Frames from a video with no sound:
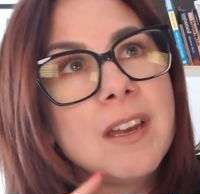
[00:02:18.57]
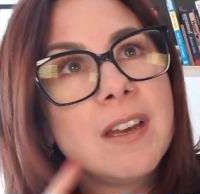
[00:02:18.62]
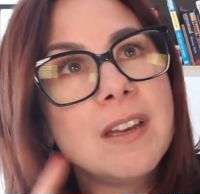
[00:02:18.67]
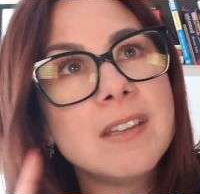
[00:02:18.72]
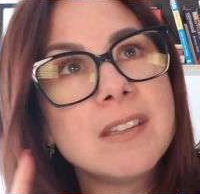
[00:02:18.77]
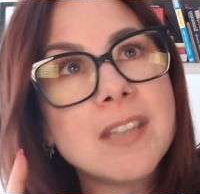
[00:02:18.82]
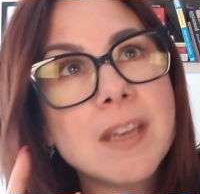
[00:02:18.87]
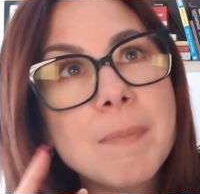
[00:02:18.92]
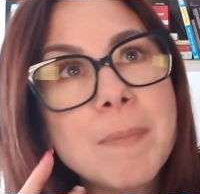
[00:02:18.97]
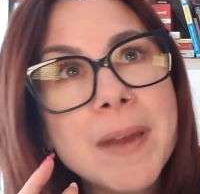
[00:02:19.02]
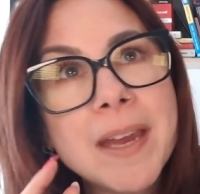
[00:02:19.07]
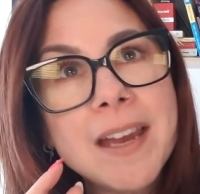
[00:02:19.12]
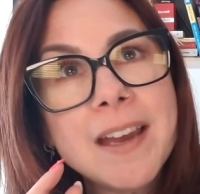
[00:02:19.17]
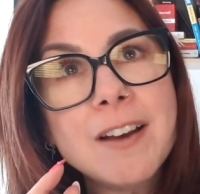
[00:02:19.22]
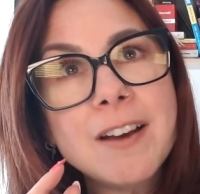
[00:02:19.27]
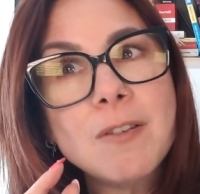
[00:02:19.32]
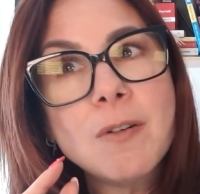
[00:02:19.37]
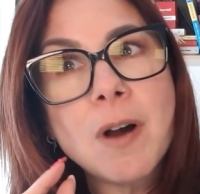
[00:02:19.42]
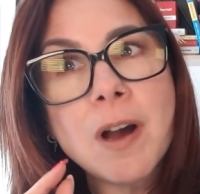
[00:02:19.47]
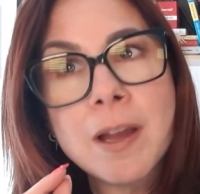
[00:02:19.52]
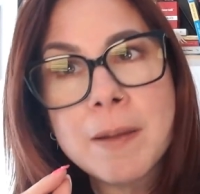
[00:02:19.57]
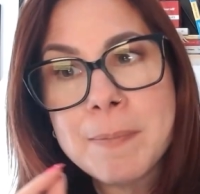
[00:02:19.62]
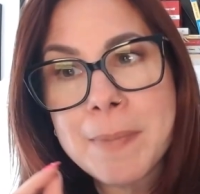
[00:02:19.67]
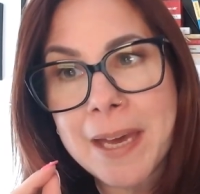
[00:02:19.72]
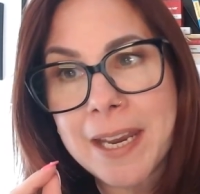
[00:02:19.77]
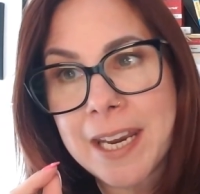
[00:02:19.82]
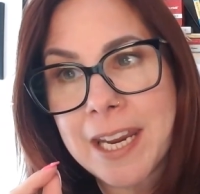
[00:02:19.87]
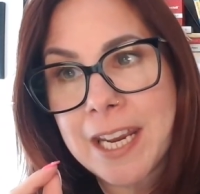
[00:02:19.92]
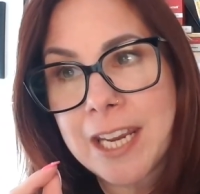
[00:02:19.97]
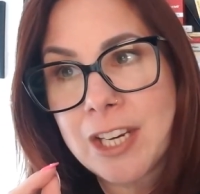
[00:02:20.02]
somehow I
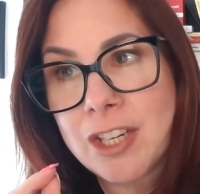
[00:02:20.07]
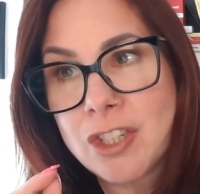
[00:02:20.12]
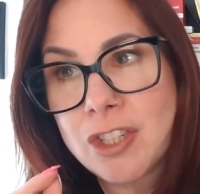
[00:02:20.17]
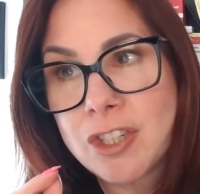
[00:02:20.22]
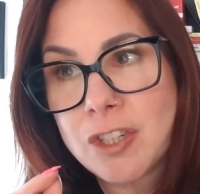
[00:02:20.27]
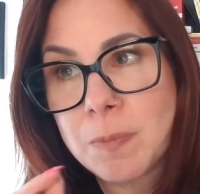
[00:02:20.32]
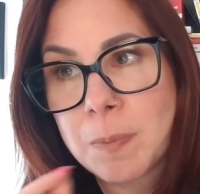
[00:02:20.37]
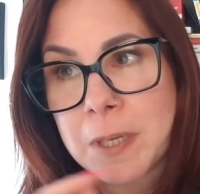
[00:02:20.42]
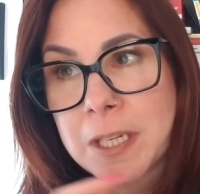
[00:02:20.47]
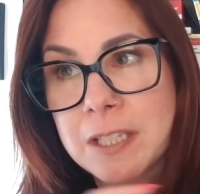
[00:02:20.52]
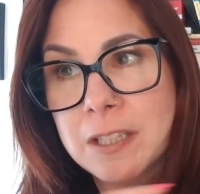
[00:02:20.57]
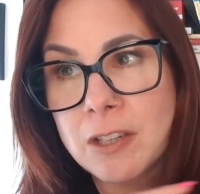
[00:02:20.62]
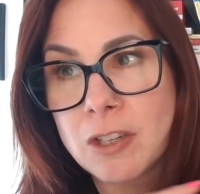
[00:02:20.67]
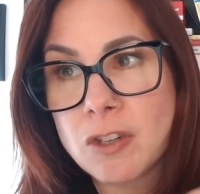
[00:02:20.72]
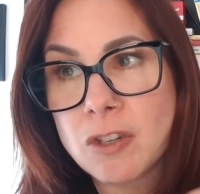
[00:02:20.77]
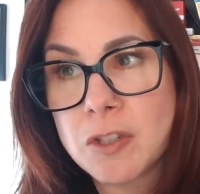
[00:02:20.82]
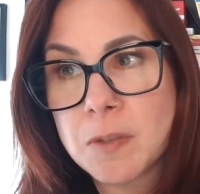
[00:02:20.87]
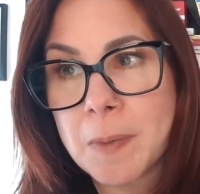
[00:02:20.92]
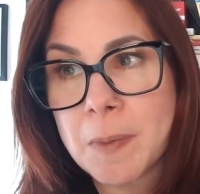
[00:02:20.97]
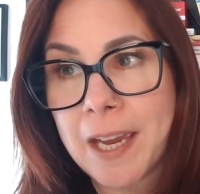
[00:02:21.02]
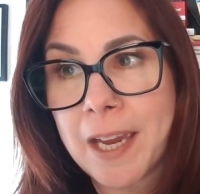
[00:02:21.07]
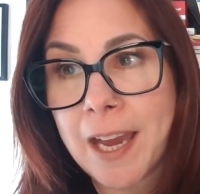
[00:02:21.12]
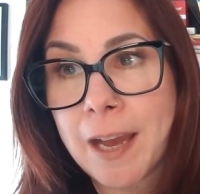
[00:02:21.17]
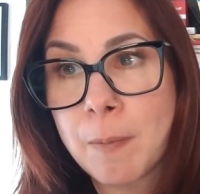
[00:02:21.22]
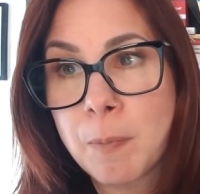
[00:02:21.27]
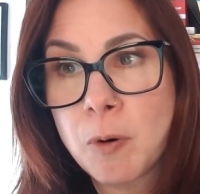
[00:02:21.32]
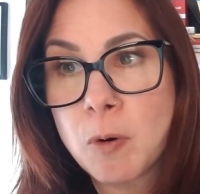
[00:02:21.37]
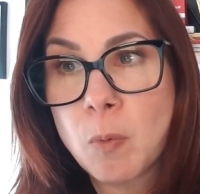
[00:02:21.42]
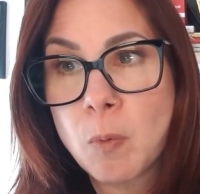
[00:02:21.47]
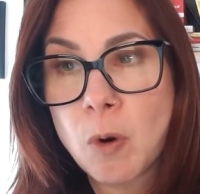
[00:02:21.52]
managed, because I used my
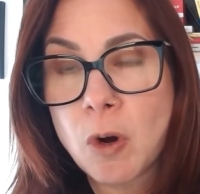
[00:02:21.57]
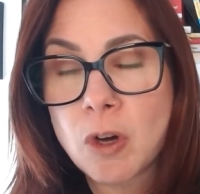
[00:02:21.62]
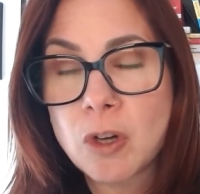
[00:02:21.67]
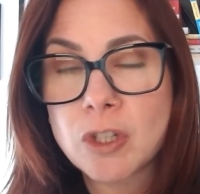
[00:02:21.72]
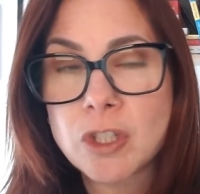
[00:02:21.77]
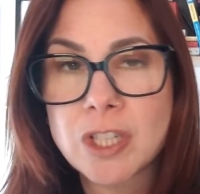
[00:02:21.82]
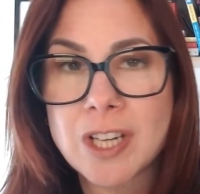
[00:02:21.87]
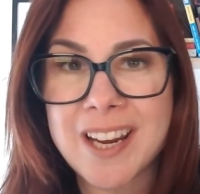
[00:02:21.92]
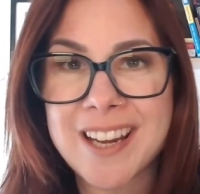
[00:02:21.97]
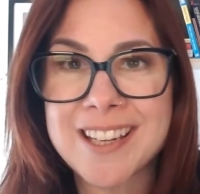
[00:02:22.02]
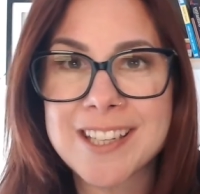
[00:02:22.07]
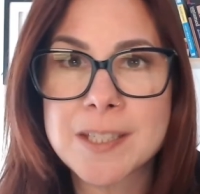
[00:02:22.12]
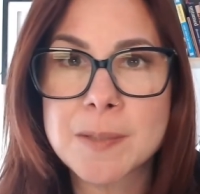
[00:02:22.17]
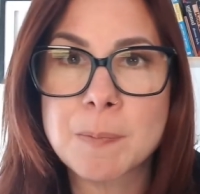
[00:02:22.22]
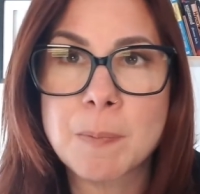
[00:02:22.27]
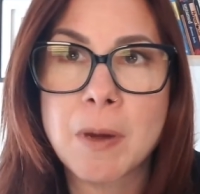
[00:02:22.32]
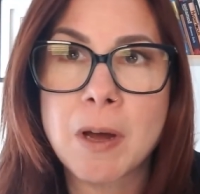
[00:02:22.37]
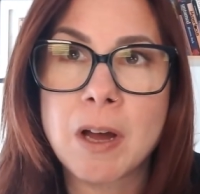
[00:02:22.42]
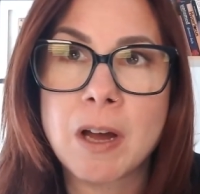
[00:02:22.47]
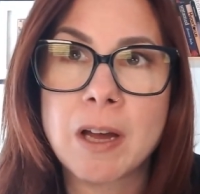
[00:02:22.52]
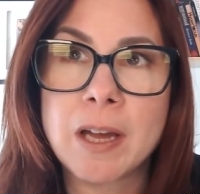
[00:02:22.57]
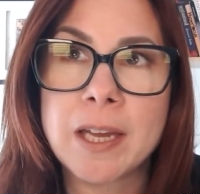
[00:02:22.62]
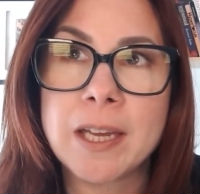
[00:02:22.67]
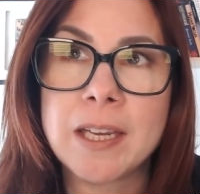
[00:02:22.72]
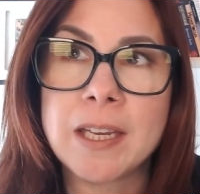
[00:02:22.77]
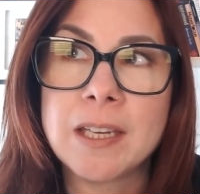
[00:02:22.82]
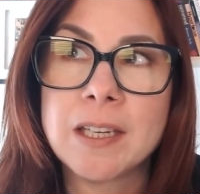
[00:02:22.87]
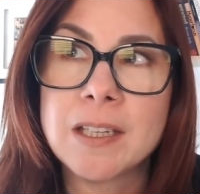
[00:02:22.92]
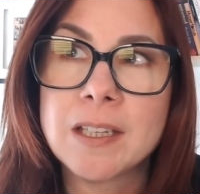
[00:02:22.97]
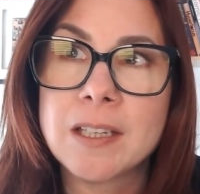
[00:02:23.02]
Apple Watch as
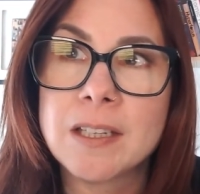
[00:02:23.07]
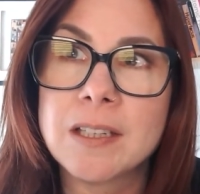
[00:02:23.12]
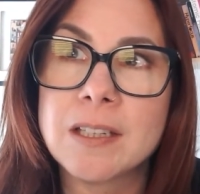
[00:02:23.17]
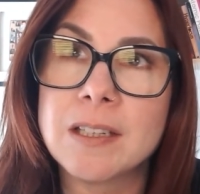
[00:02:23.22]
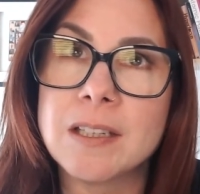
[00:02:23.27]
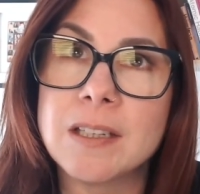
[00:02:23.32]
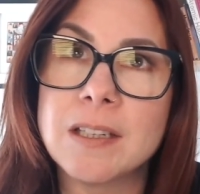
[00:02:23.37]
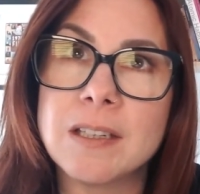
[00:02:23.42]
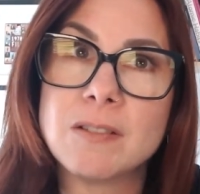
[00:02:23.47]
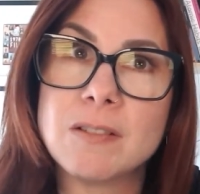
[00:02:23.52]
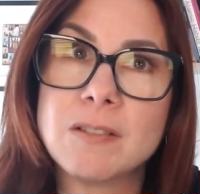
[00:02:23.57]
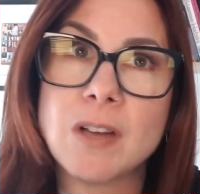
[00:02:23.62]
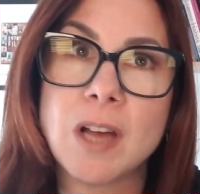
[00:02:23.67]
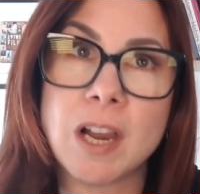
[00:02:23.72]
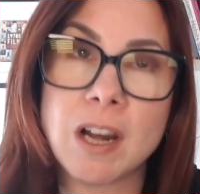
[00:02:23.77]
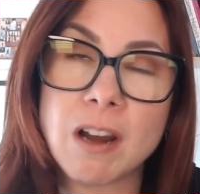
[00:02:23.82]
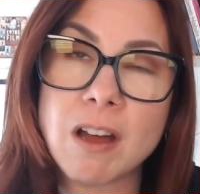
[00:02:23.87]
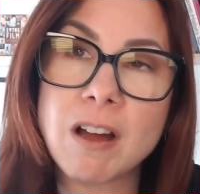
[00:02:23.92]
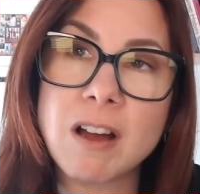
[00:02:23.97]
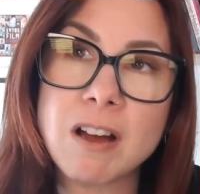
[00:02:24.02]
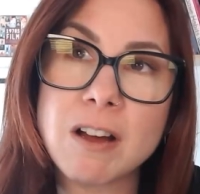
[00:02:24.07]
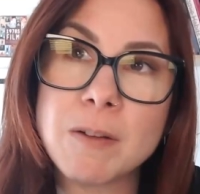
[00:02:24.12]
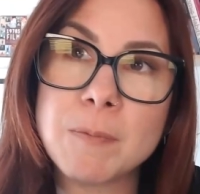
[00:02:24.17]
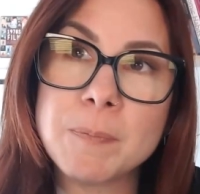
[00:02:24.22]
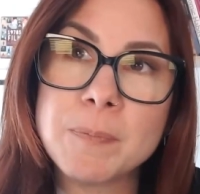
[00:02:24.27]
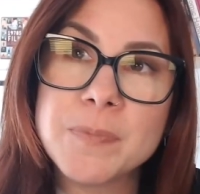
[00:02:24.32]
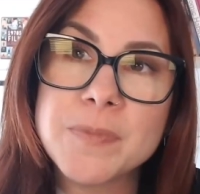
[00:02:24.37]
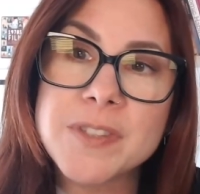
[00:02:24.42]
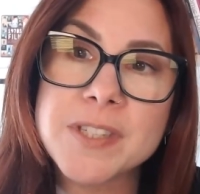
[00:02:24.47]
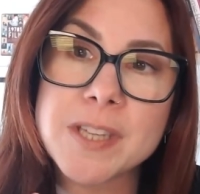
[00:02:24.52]
my
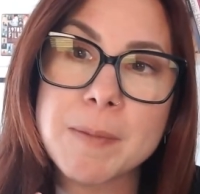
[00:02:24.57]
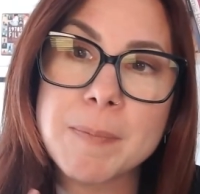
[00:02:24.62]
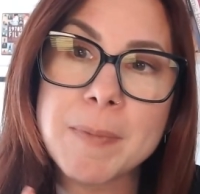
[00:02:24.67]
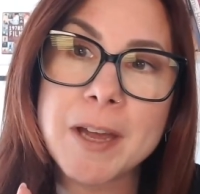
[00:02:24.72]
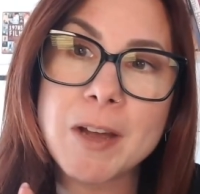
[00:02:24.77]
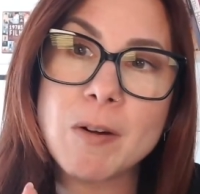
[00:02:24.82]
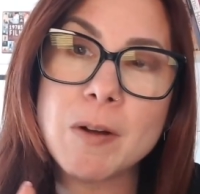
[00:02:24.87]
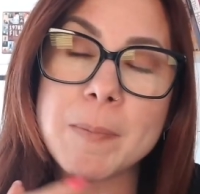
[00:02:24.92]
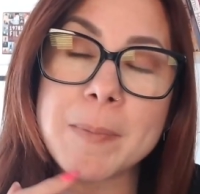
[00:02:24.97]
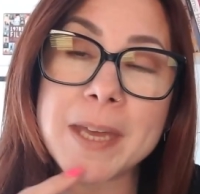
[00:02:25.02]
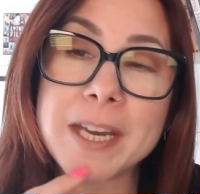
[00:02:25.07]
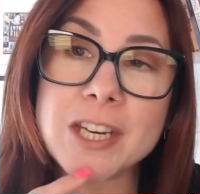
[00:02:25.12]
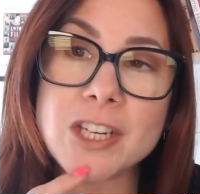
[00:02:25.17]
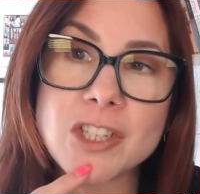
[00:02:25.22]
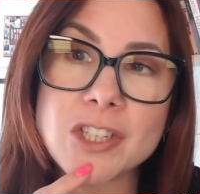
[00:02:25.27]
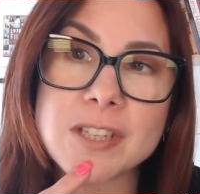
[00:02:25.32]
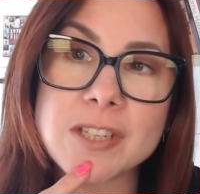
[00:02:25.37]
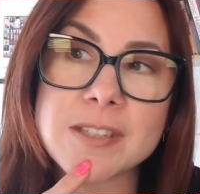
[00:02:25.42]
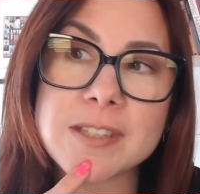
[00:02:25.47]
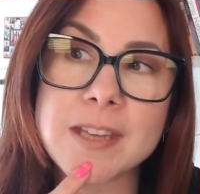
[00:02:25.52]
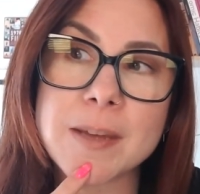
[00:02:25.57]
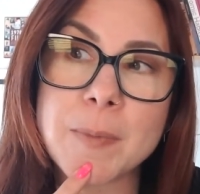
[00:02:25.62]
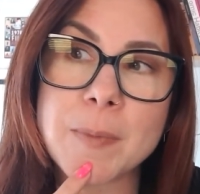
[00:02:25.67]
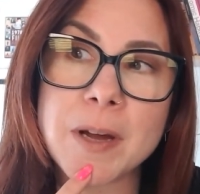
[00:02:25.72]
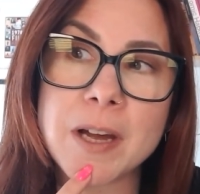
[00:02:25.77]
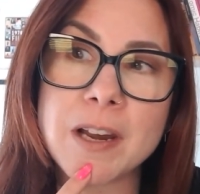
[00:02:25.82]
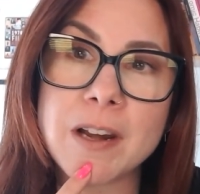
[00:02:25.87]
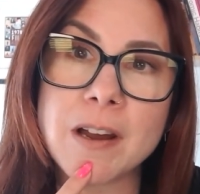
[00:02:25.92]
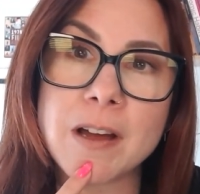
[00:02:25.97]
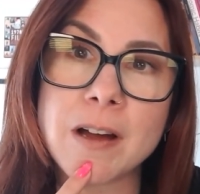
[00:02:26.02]
alarm, somehow I managed to set
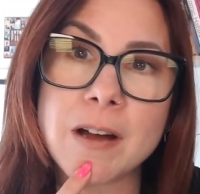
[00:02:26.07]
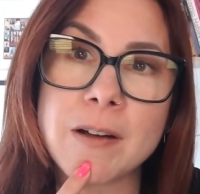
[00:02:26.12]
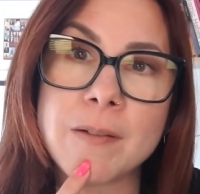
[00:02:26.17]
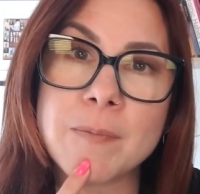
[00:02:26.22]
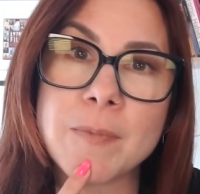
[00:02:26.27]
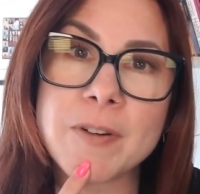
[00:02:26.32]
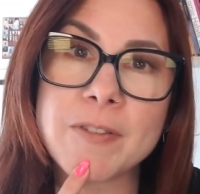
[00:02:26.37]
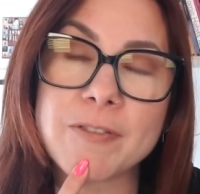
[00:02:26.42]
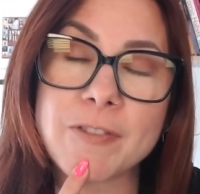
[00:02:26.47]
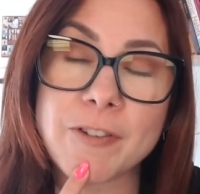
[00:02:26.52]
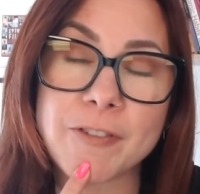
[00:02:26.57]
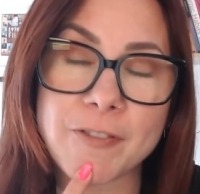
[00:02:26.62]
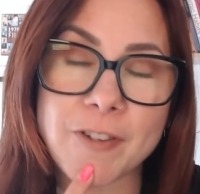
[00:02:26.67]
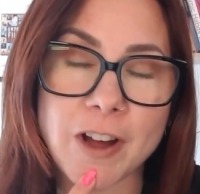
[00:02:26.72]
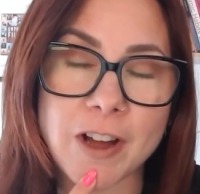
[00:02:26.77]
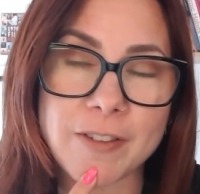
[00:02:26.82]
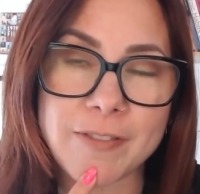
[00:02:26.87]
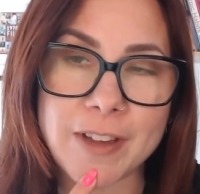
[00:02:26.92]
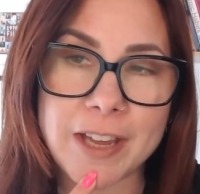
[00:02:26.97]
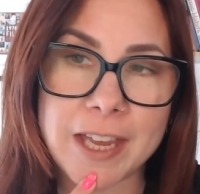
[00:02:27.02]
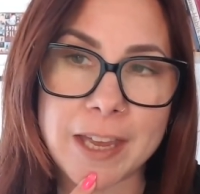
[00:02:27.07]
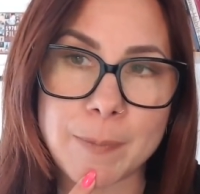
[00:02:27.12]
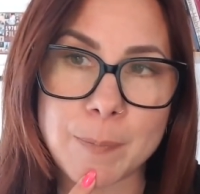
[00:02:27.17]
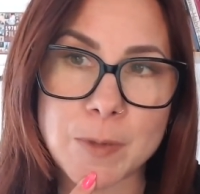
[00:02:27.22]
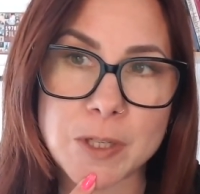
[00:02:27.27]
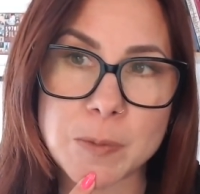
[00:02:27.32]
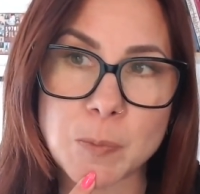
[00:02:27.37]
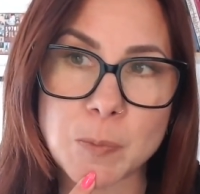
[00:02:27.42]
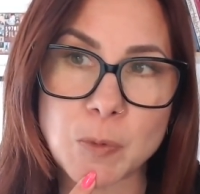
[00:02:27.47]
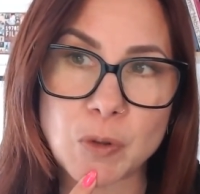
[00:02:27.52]
my alarm for 5 a.m.
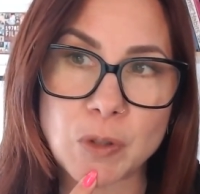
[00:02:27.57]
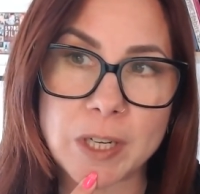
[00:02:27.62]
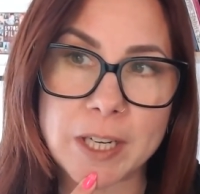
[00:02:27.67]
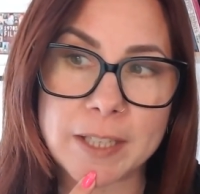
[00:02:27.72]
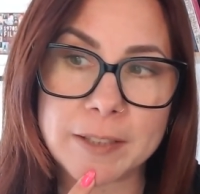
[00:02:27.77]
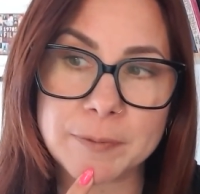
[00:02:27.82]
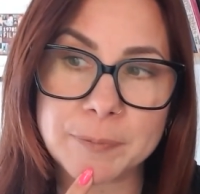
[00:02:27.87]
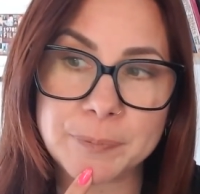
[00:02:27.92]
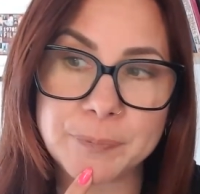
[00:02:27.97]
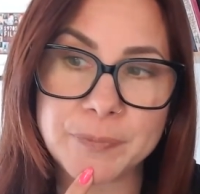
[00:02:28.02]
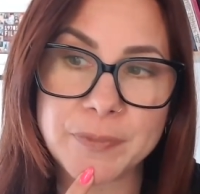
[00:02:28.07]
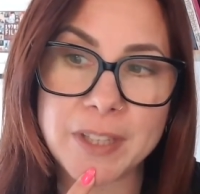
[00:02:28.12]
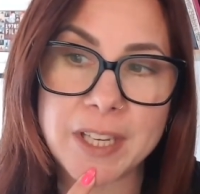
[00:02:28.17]
this morning.